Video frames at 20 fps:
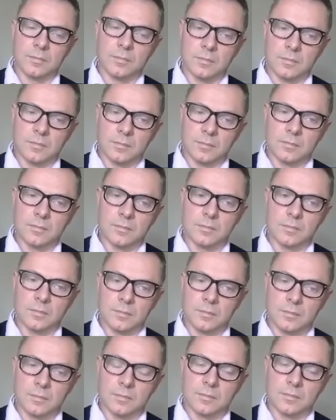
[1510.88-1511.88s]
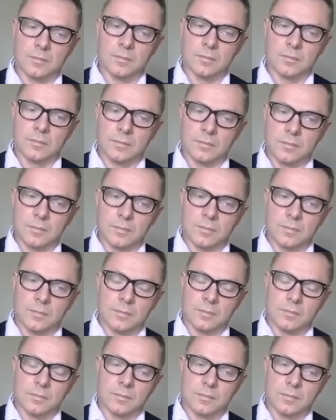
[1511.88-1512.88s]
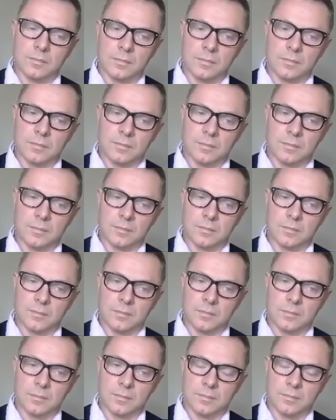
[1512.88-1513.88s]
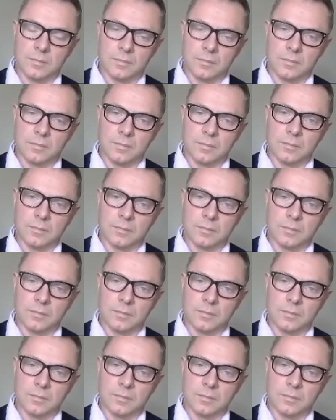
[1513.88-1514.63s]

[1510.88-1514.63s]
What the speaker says: (not speaking)